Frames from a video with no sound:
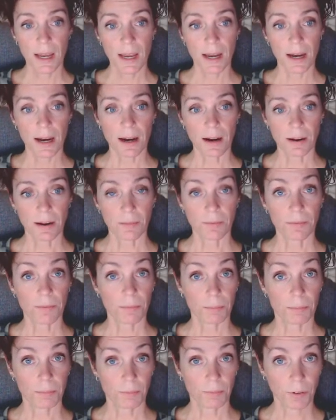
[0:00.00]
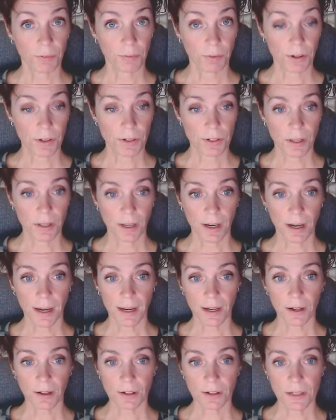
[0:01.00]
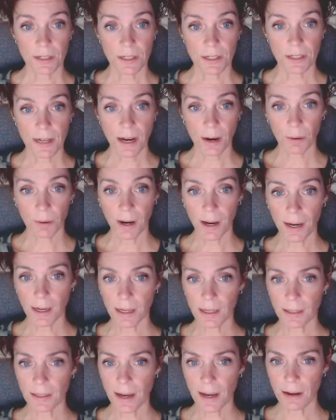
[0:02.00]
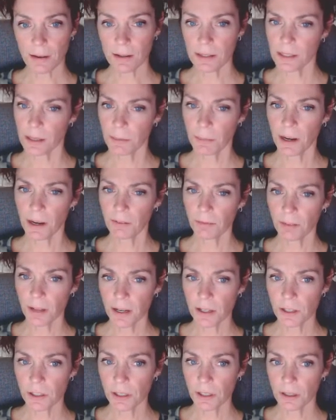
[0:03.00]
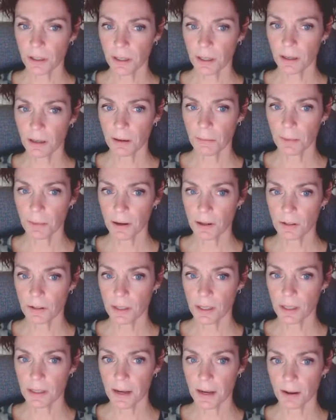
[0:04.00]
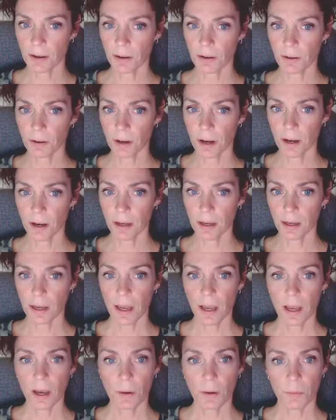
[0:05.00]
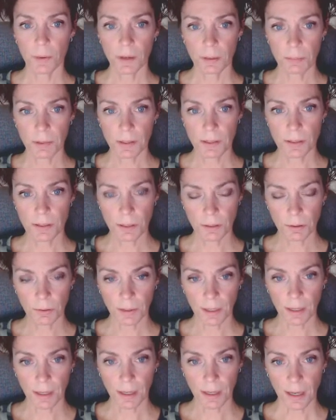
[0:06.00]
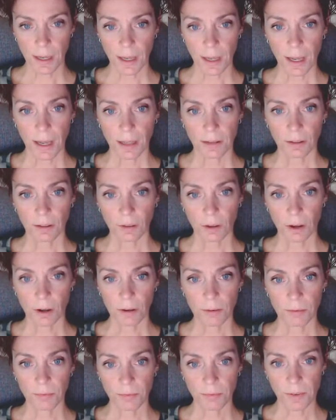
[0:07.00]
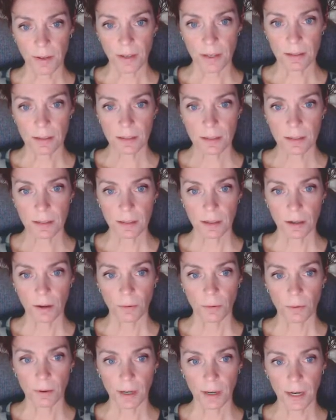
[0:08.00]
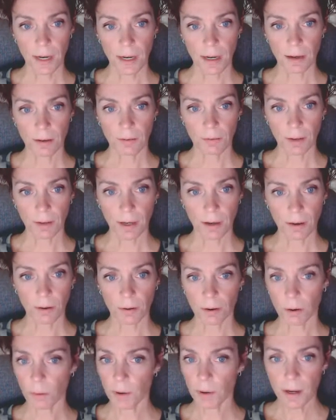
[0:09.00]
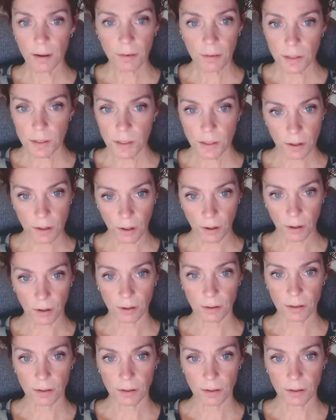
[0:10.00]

uh, referring to the hiker. It says, "Now we're hiking down a semi-flattish area compared to the downhill hike we have been doing. The long fence or handrail or whatever it's called